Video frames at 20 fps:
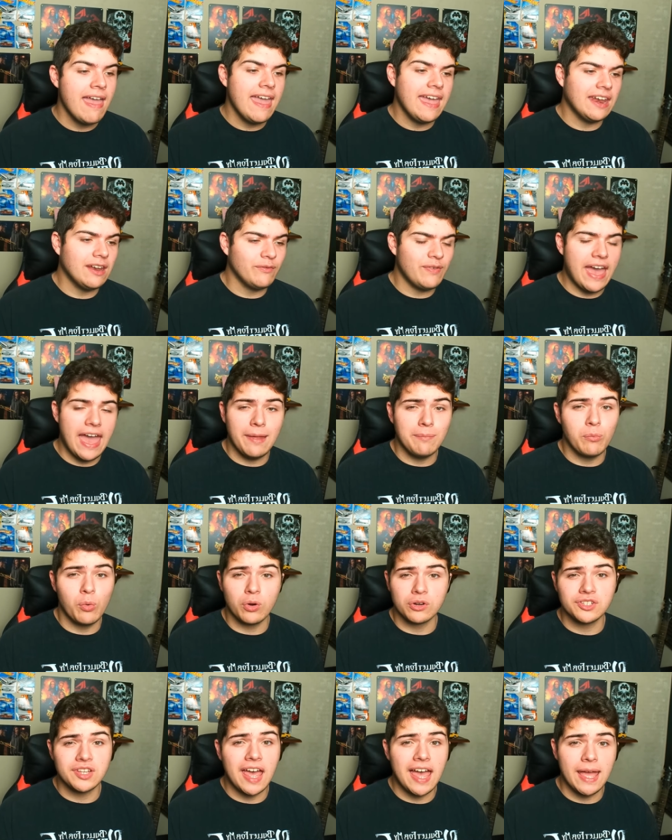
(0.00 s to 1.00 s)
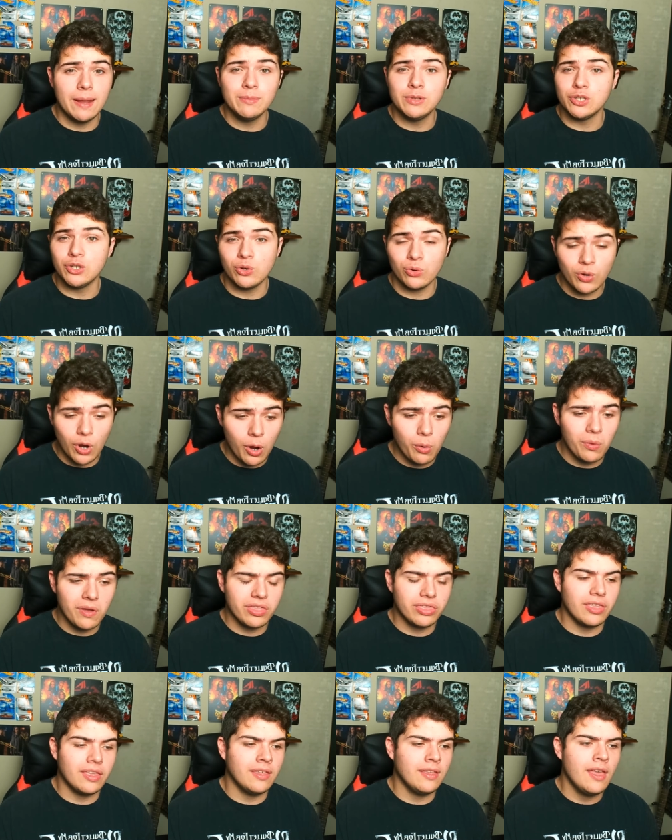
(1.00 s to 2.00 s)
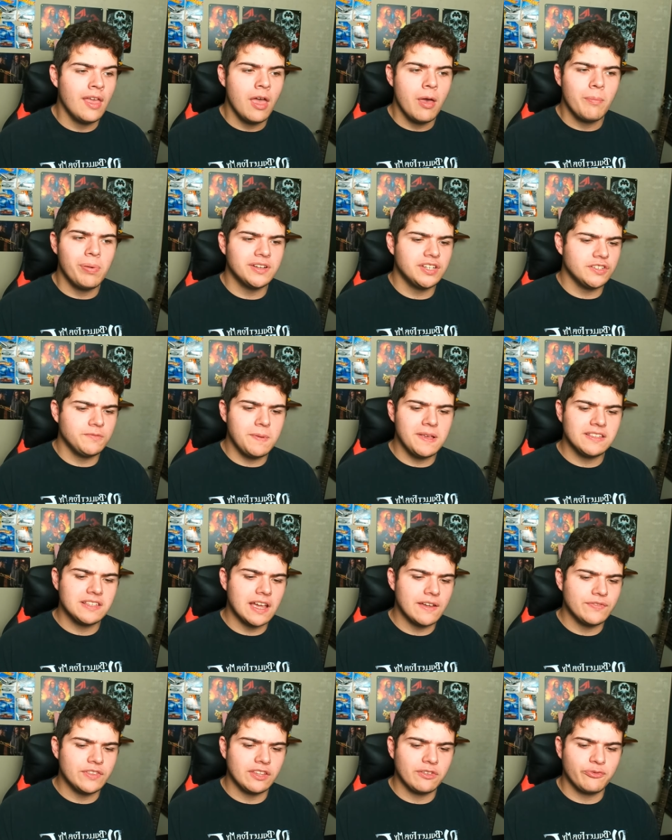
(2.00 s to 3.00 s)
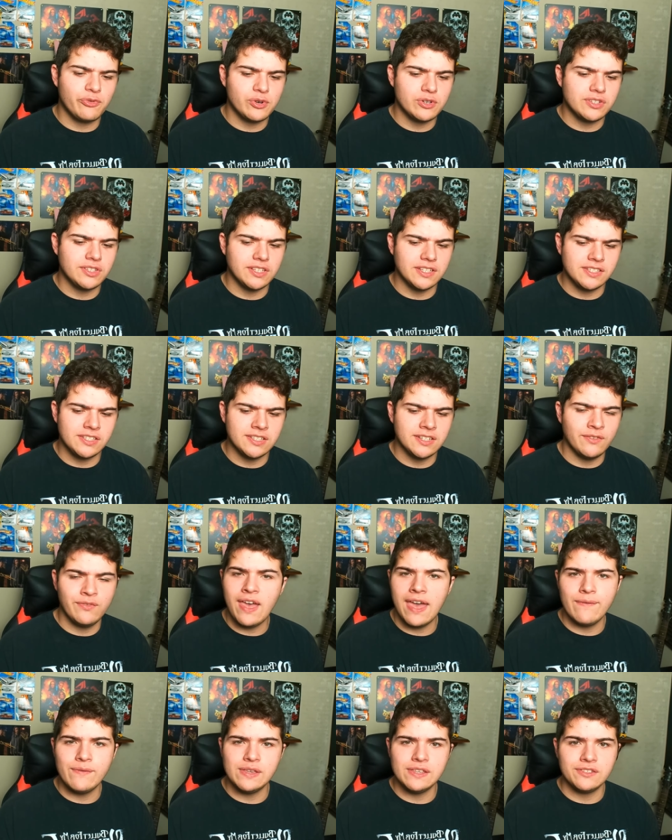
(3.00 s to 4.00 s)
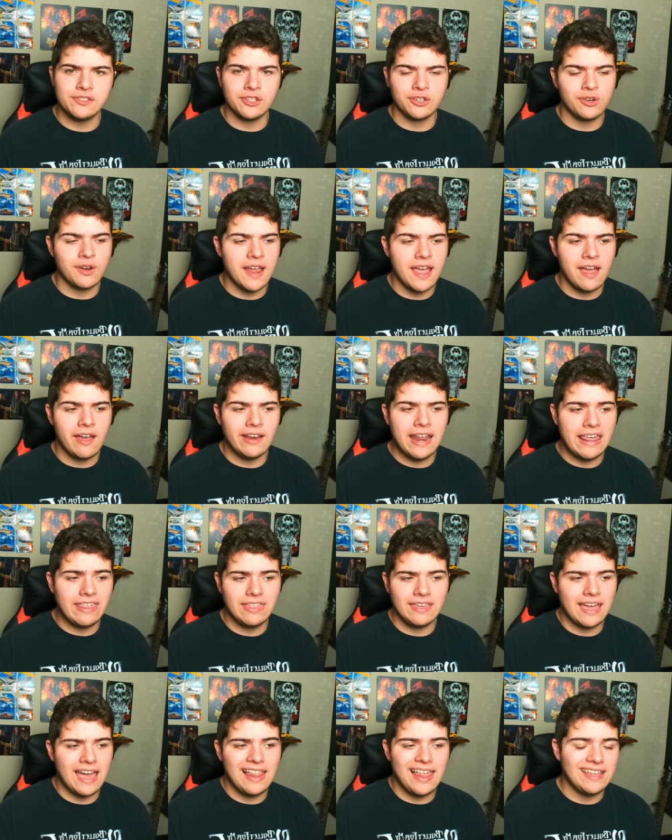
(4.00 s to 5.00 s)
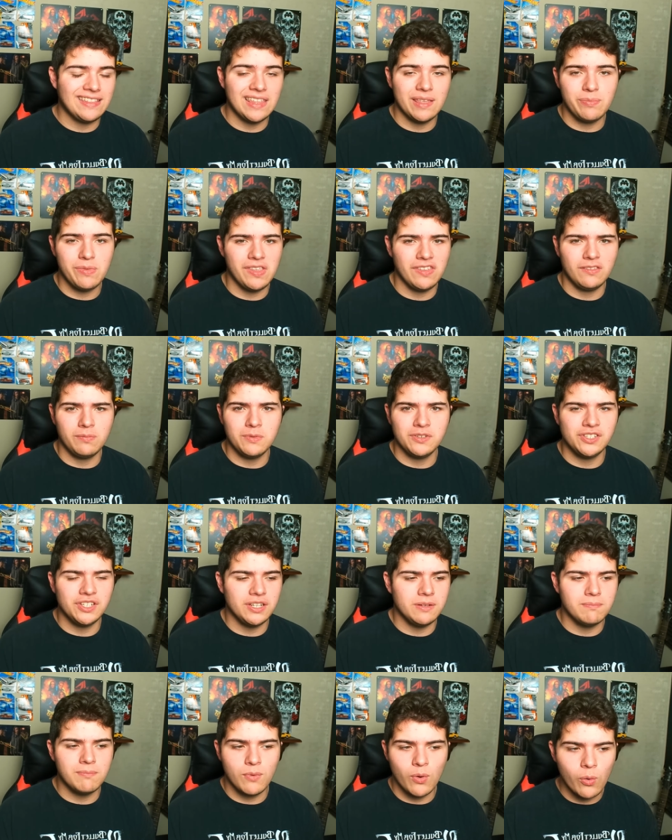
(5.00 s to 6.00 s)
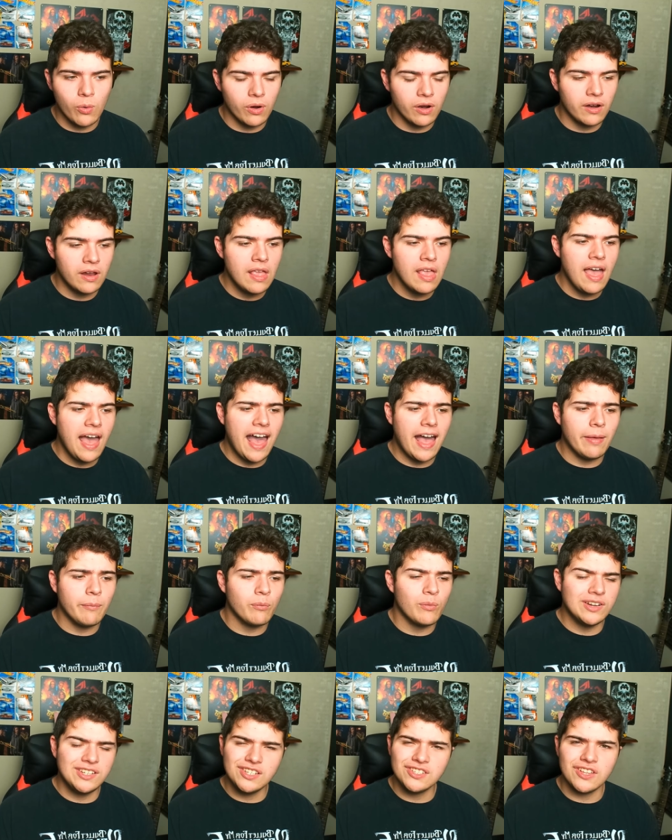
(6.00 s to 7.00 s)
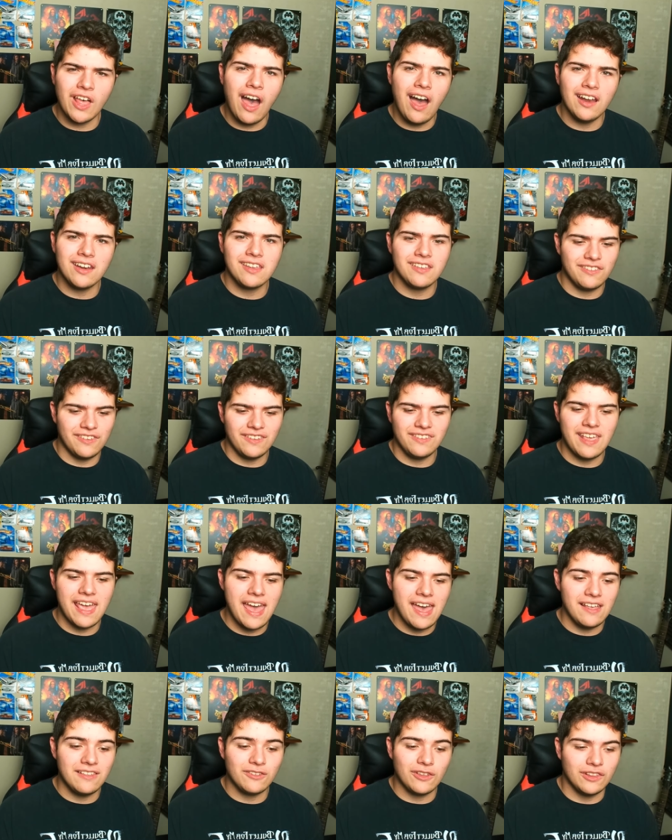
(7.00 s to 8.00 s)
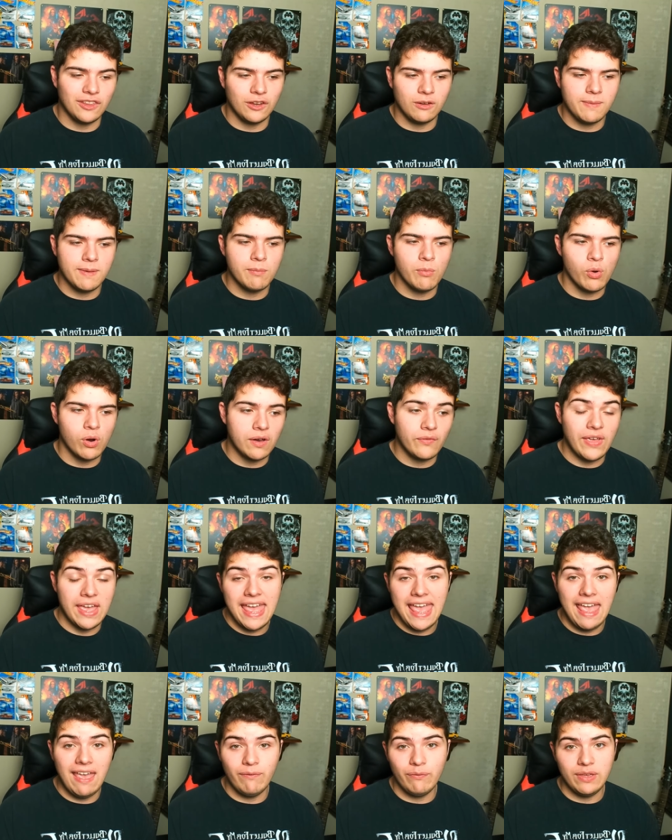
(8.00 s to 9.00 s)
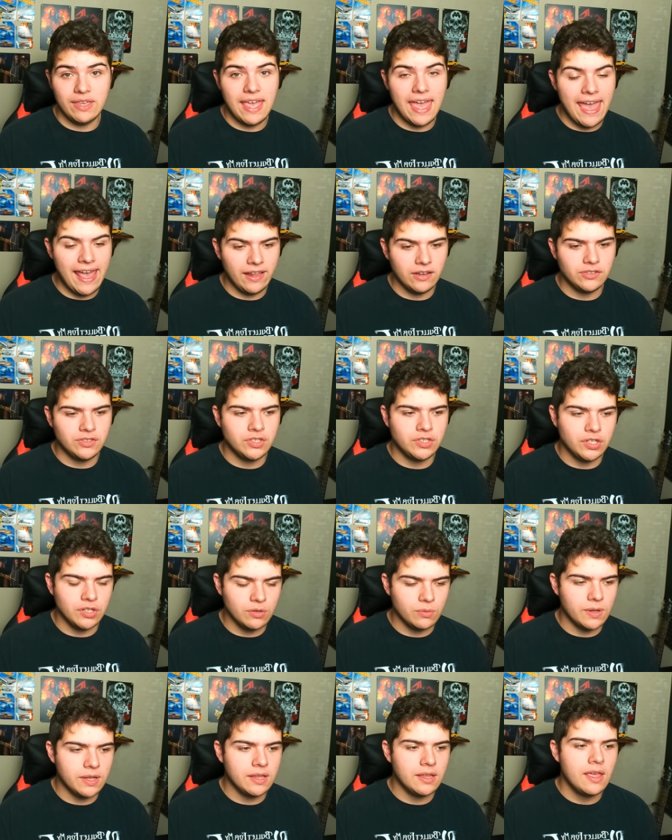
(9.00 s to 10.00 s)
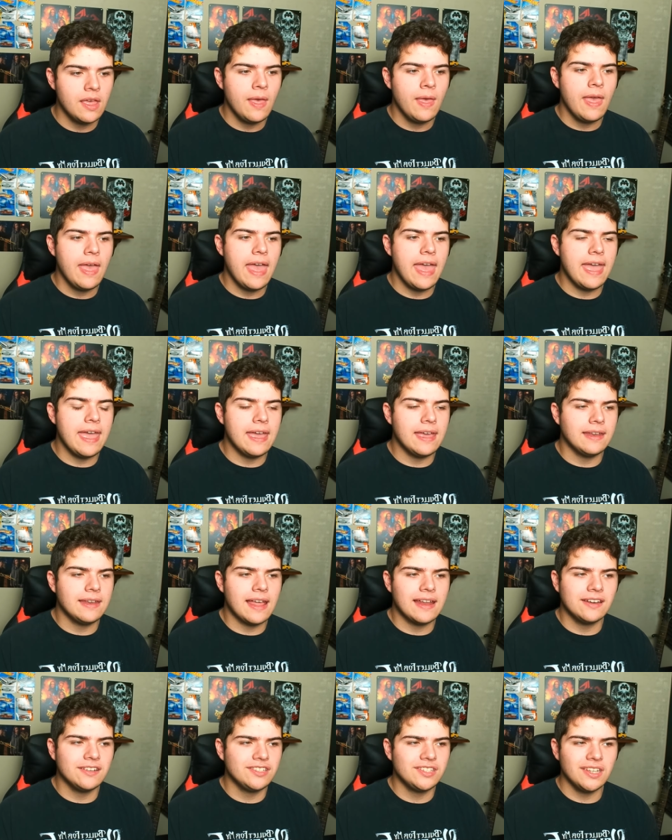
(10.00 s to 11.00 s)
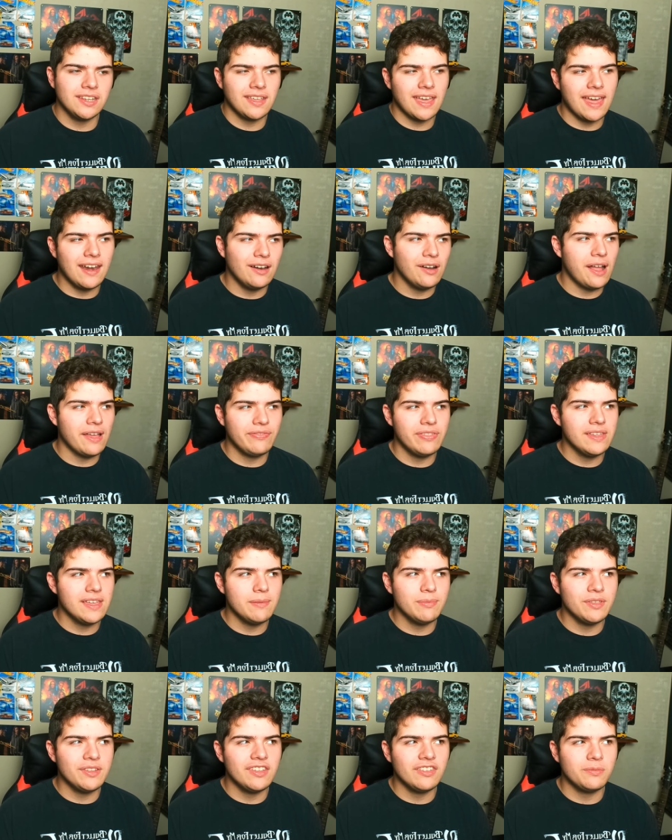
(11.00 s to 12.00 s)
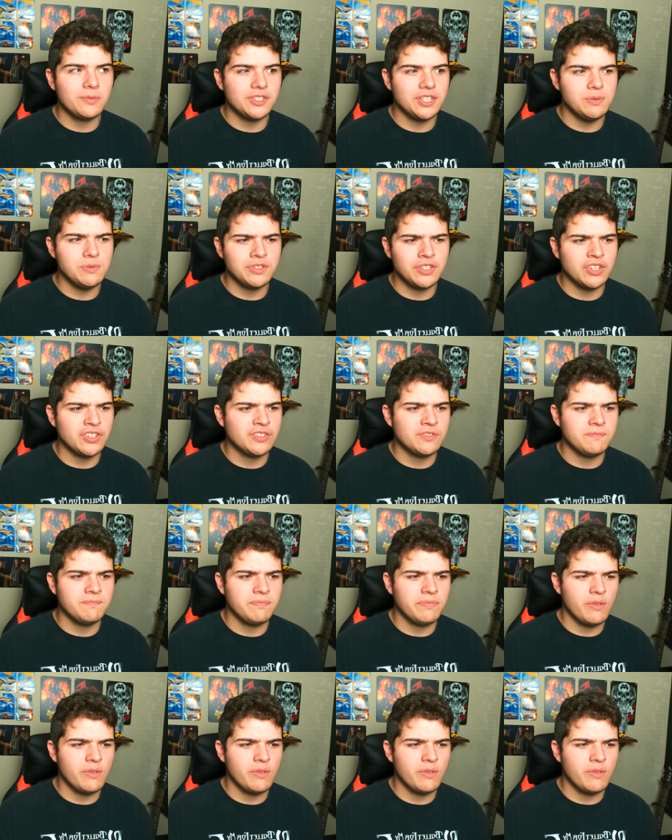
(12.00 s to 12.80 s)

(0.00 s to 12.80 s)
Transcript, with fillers: and have had more time to grow with it. But just based off this first listen of Heavy is the Crown, I think I like The Emptiness Machine more, um, which is odd because this has a little bit more of a heavy edge to it. And I just think, I don't know, I think Emptiness Machine was just